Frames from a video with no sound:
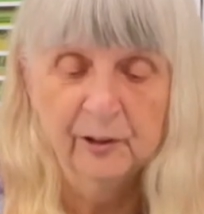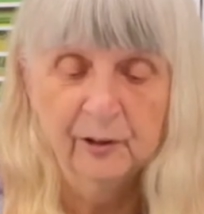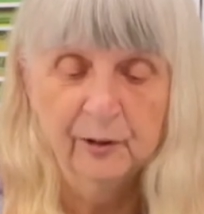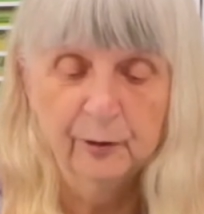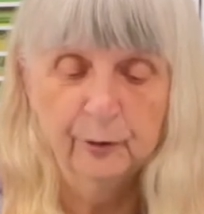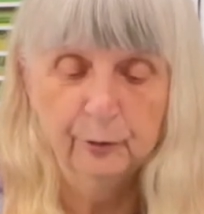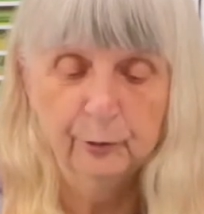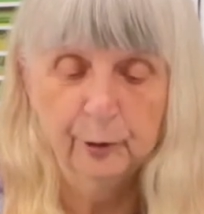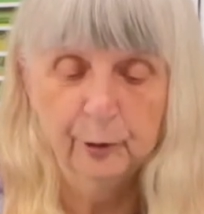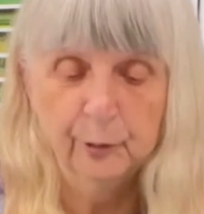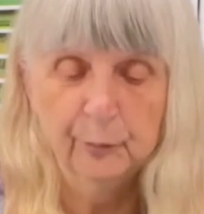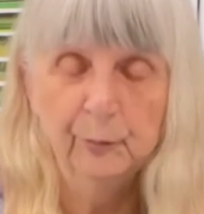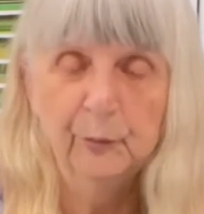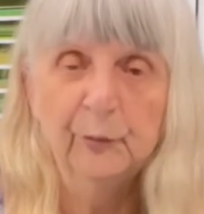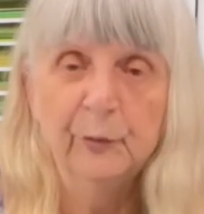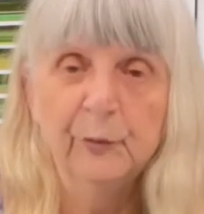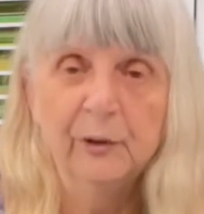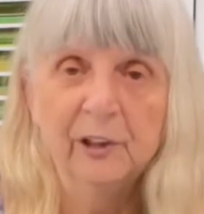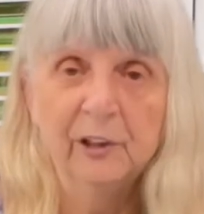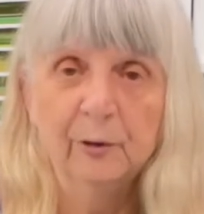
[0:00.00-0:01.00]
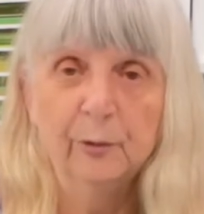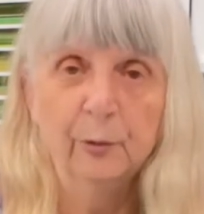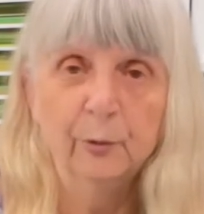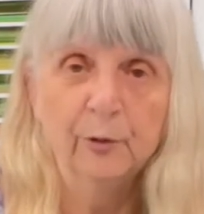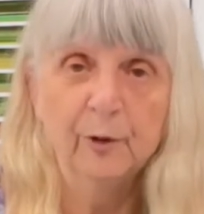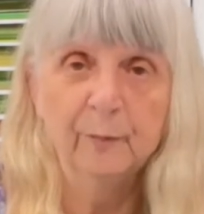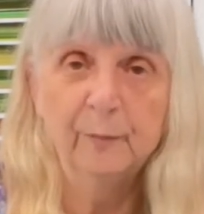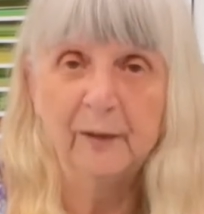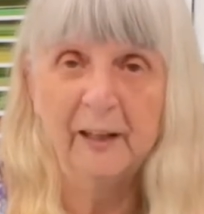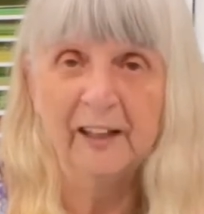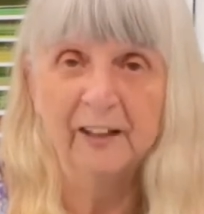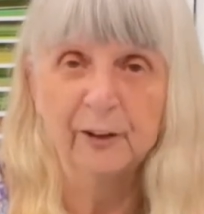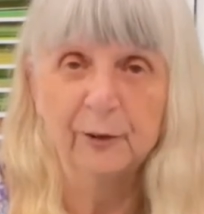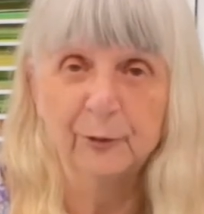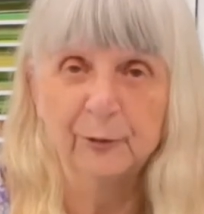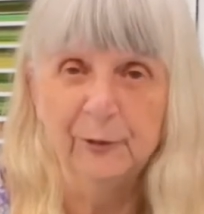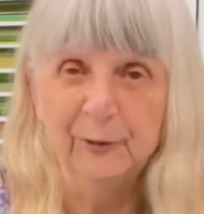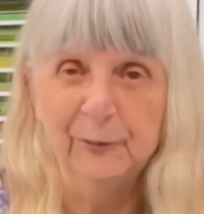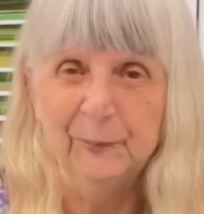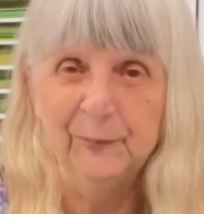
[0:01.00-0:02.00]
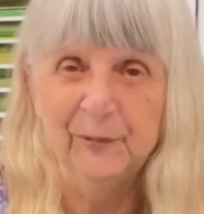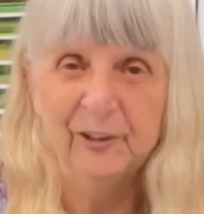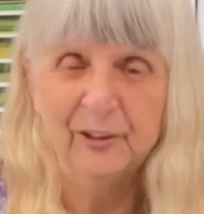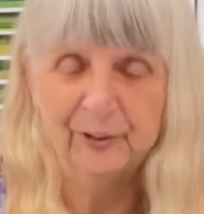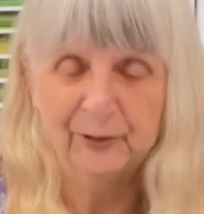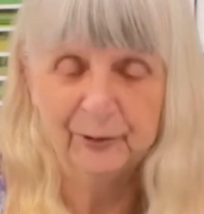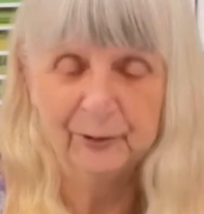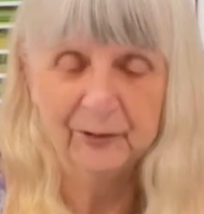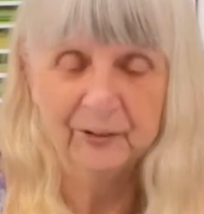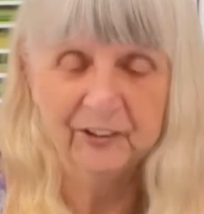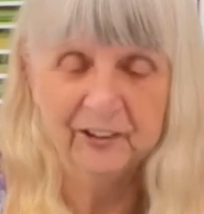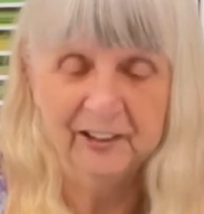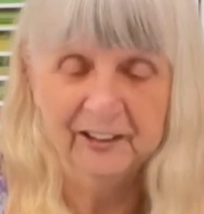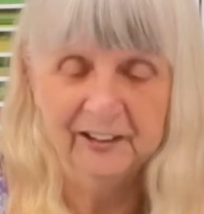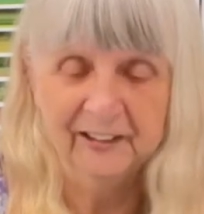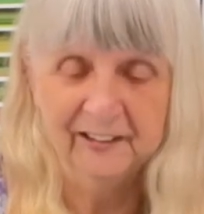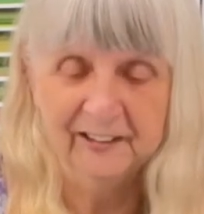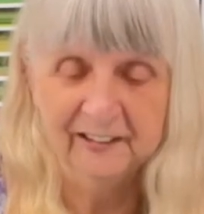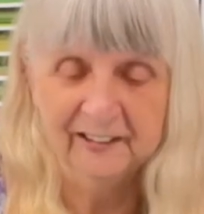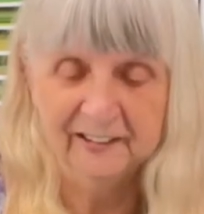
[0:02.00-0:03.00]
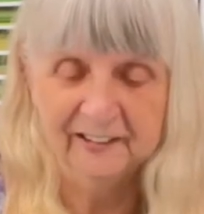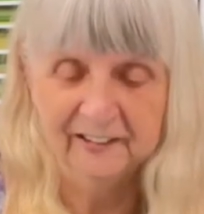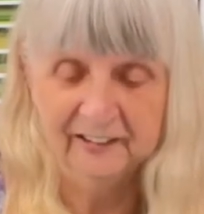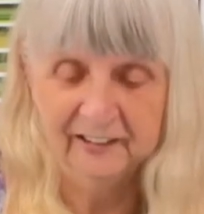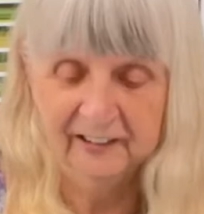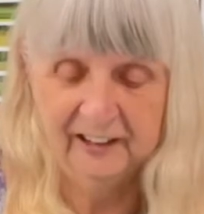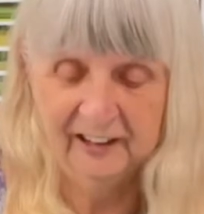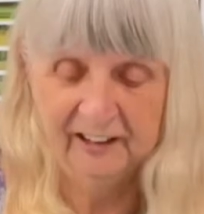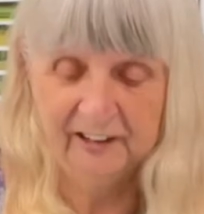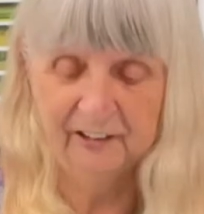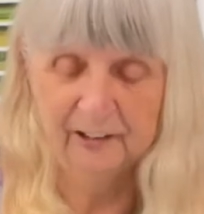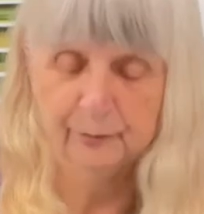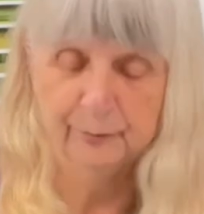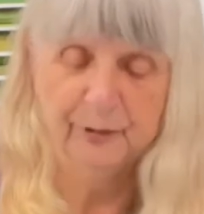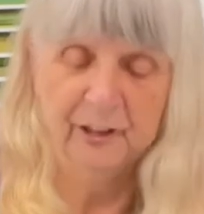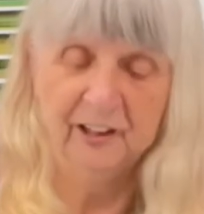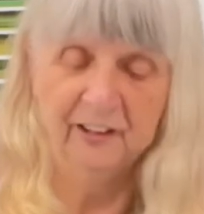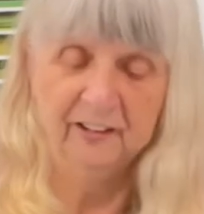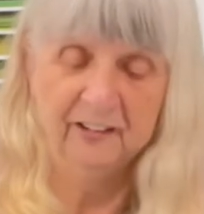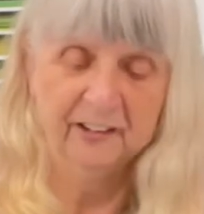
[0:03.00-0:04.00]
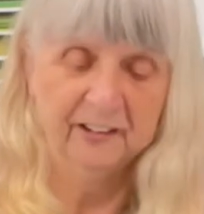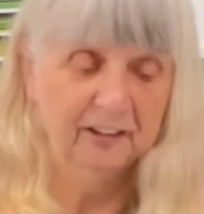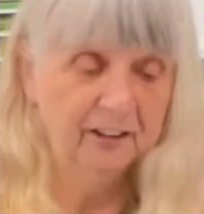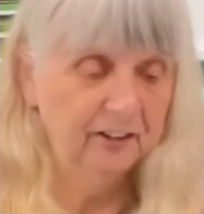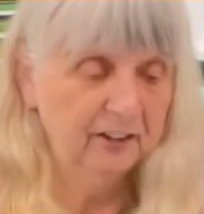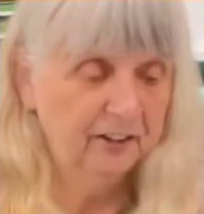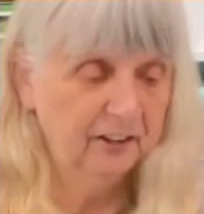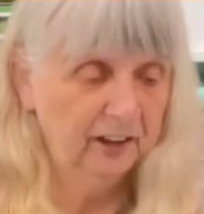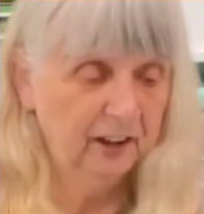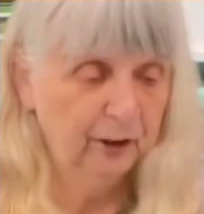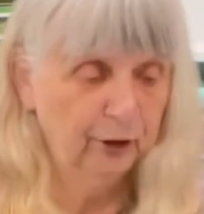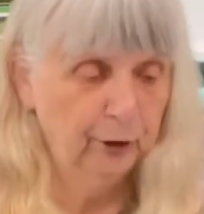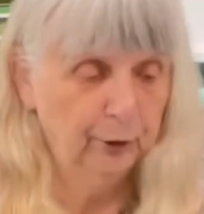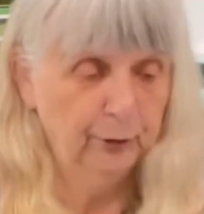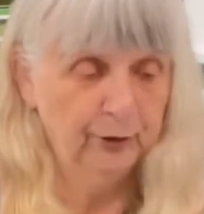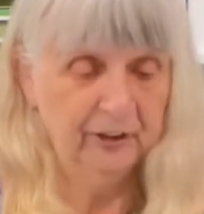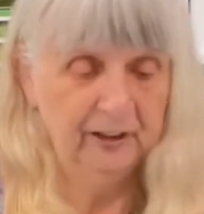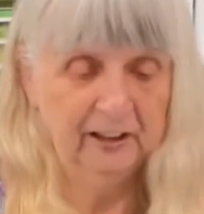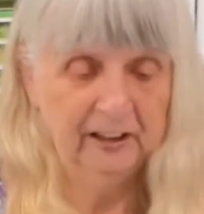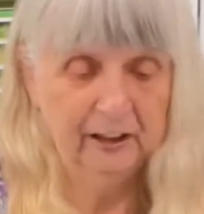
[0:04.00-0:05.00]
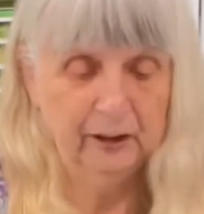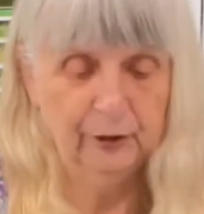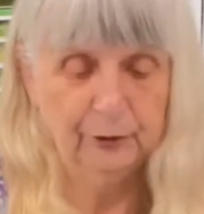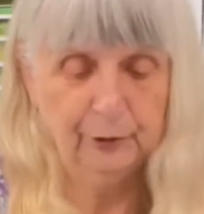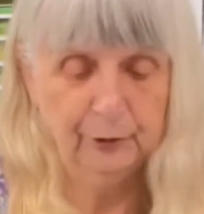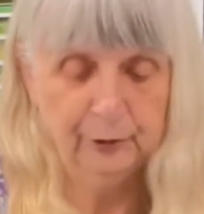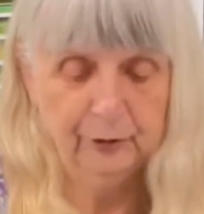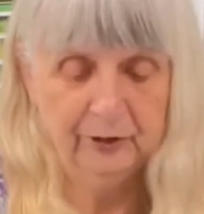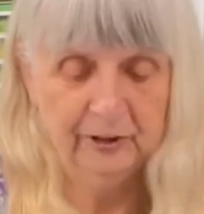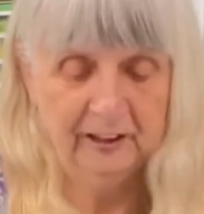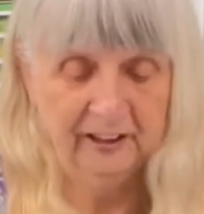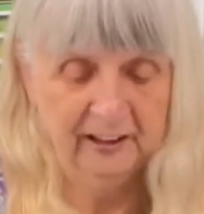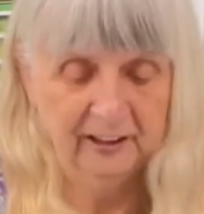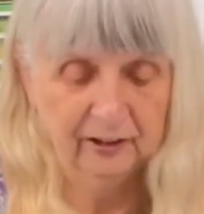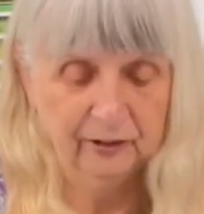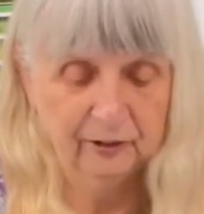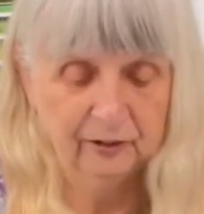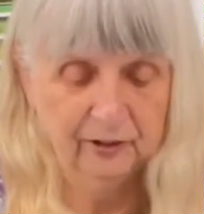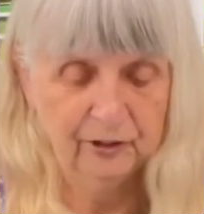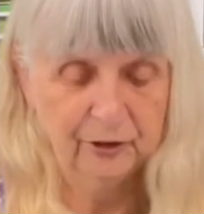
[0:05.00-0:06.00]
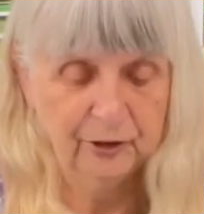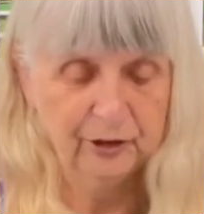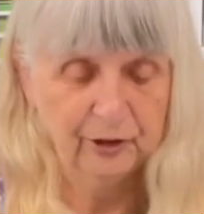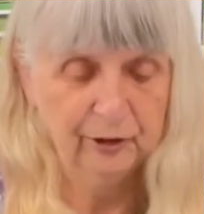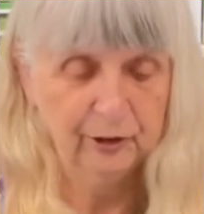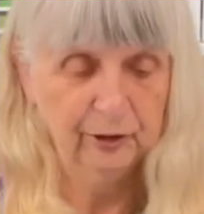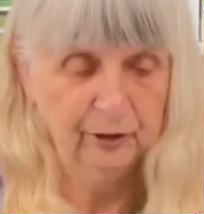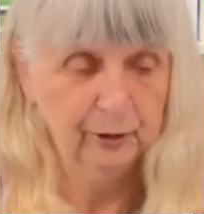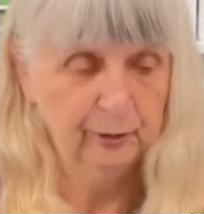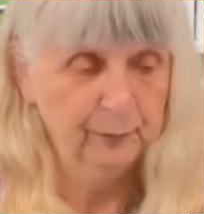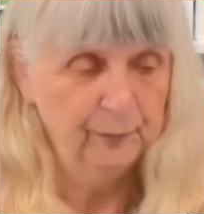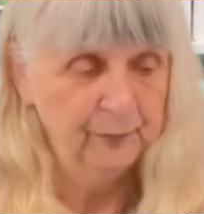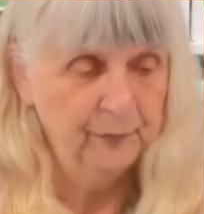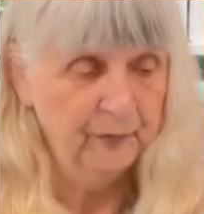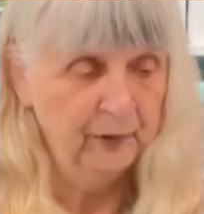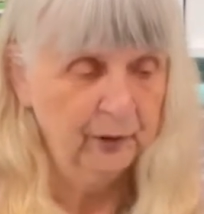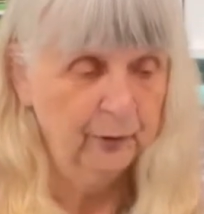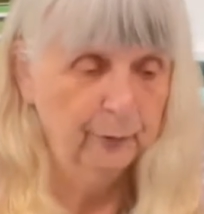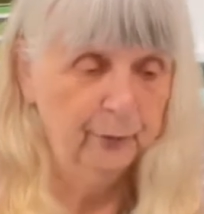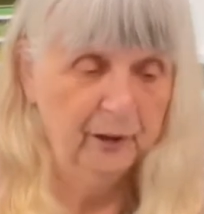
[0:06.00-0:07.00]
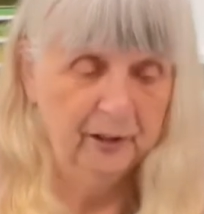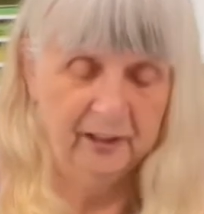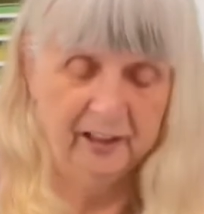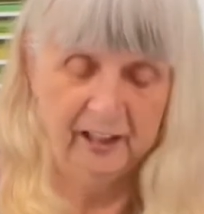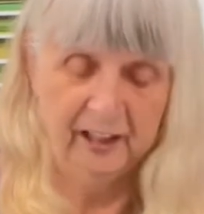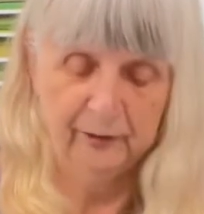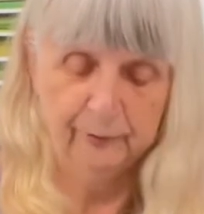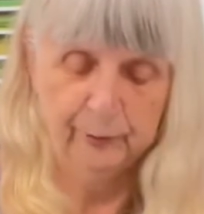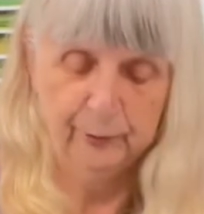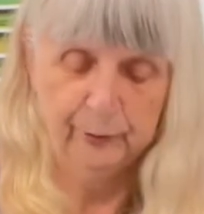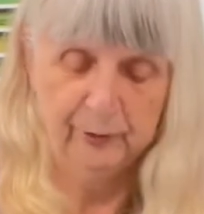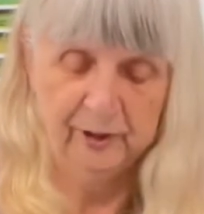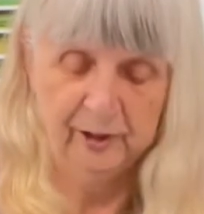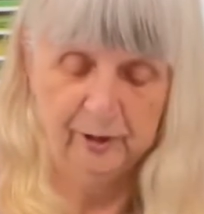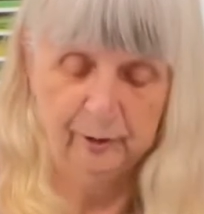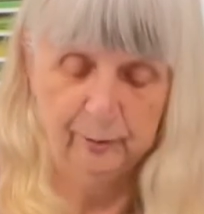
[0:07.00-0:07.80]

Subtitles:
the room we call the black room, which you'll see later, because I'm going to take you on a little tour later and show you where I have all these